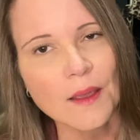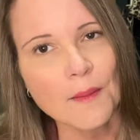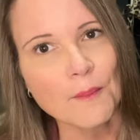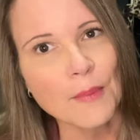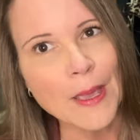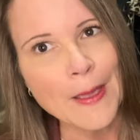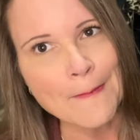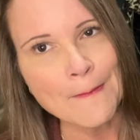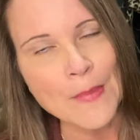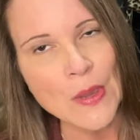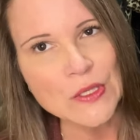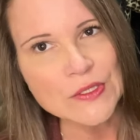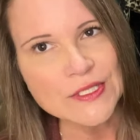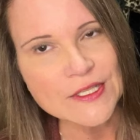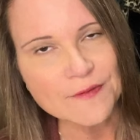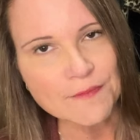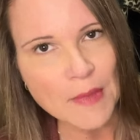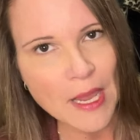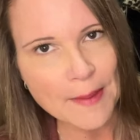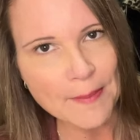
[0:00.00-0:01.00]
But most
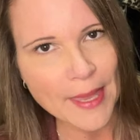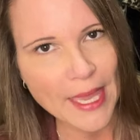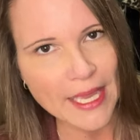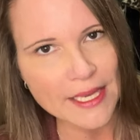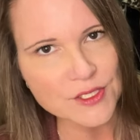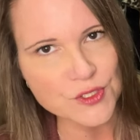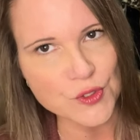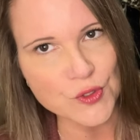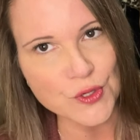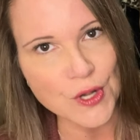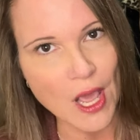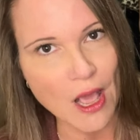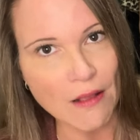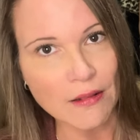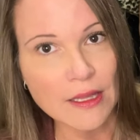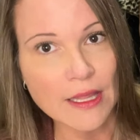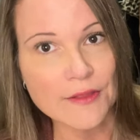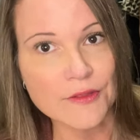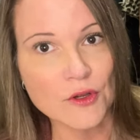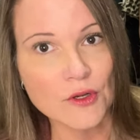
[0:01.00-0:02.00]
of my bags are not
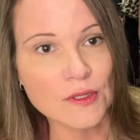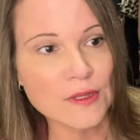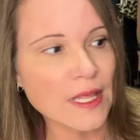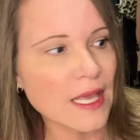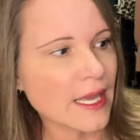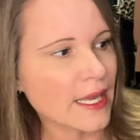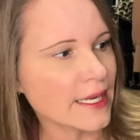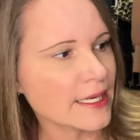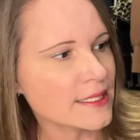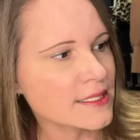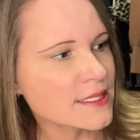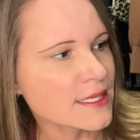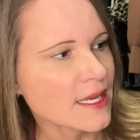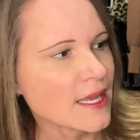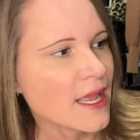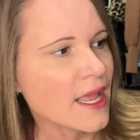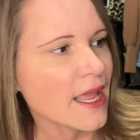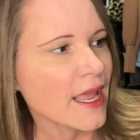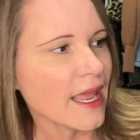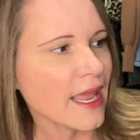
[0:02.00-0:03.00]
leather lined,
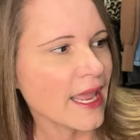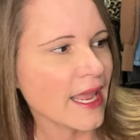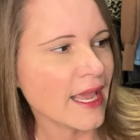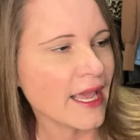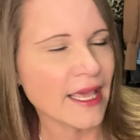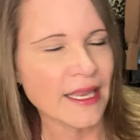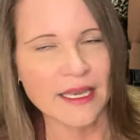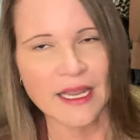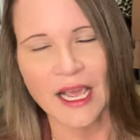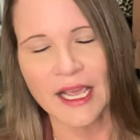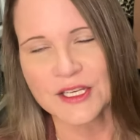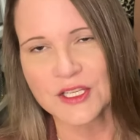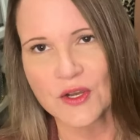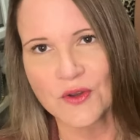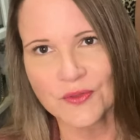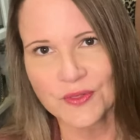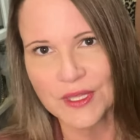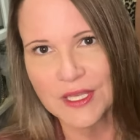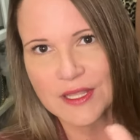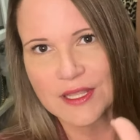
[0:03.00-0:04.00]
and I
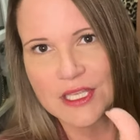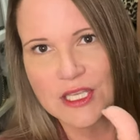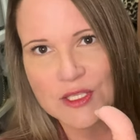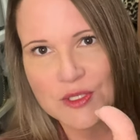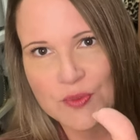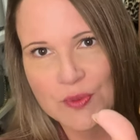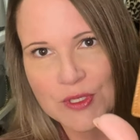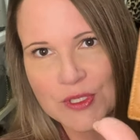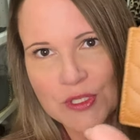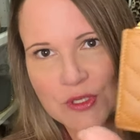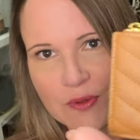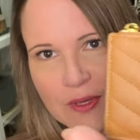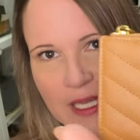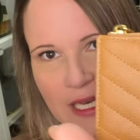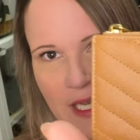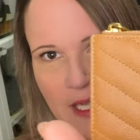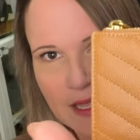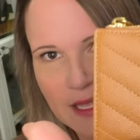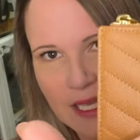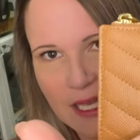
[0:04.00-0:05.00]
don't think this would do
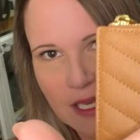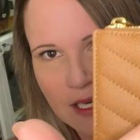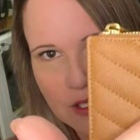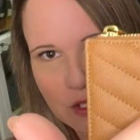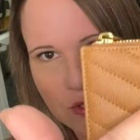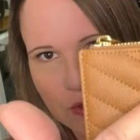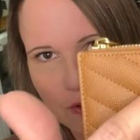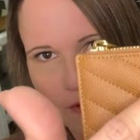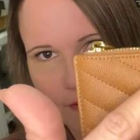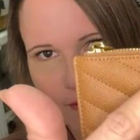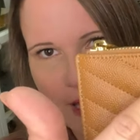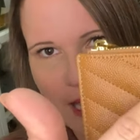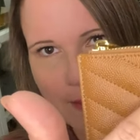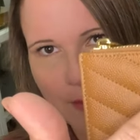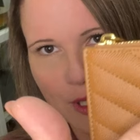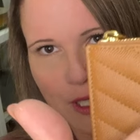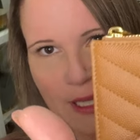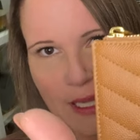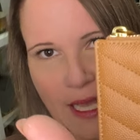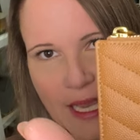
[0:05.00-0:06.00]
anything to a
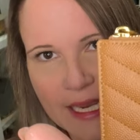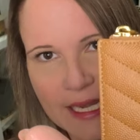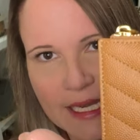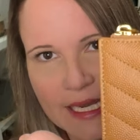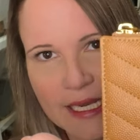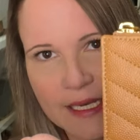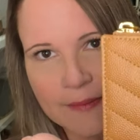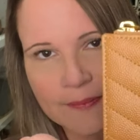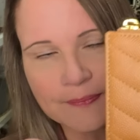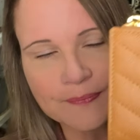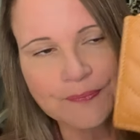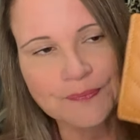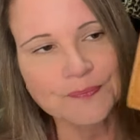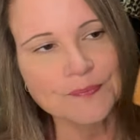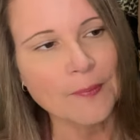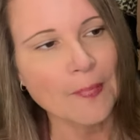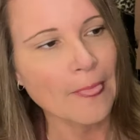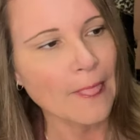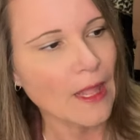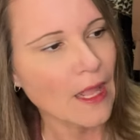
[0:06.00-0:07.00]
fabric lining.
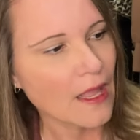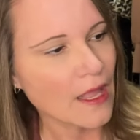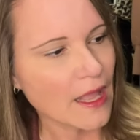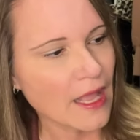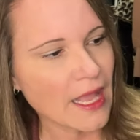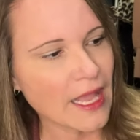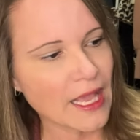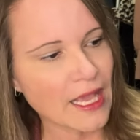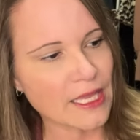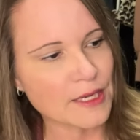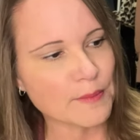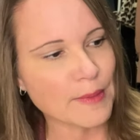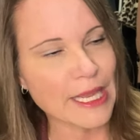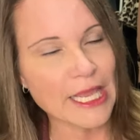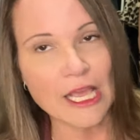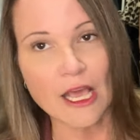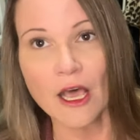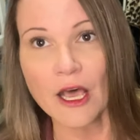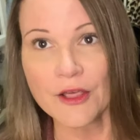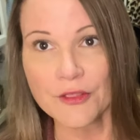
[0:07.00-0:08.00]
And
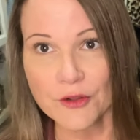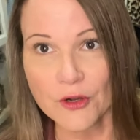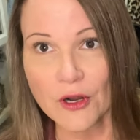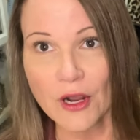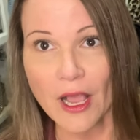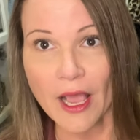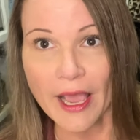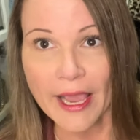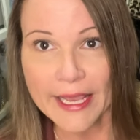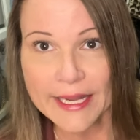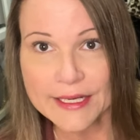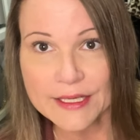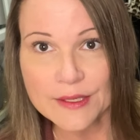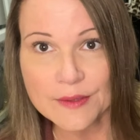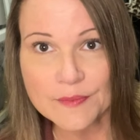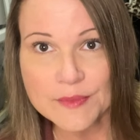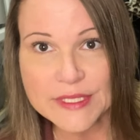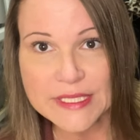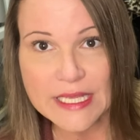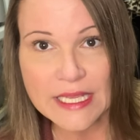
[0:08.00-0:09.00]
my other
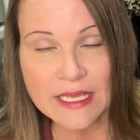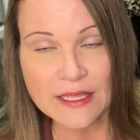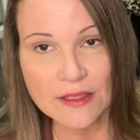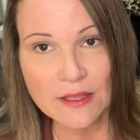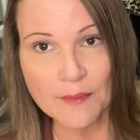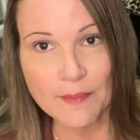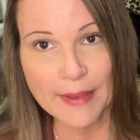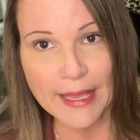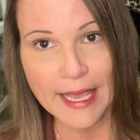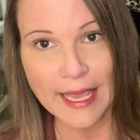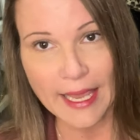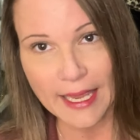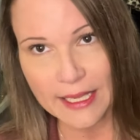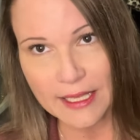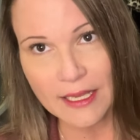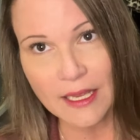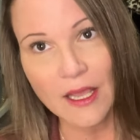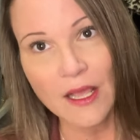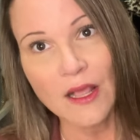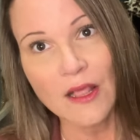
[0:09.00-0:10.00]
items in the
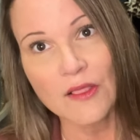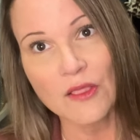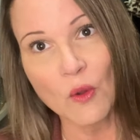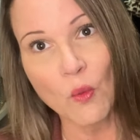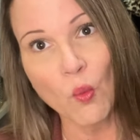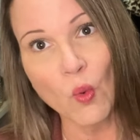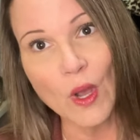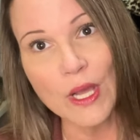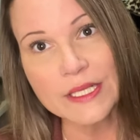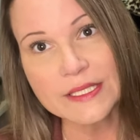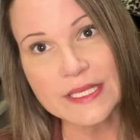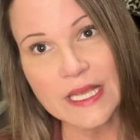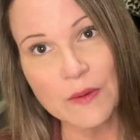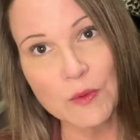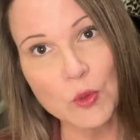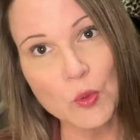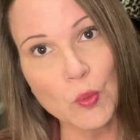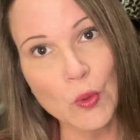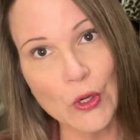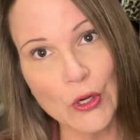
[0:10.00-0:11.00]
bag, the ones I
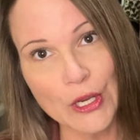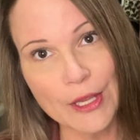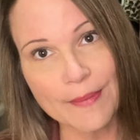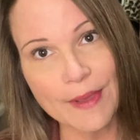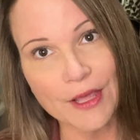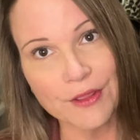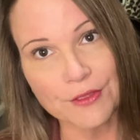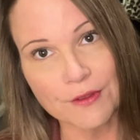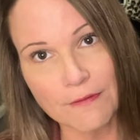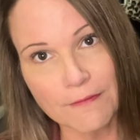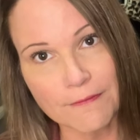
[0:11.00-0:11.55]
would worry about the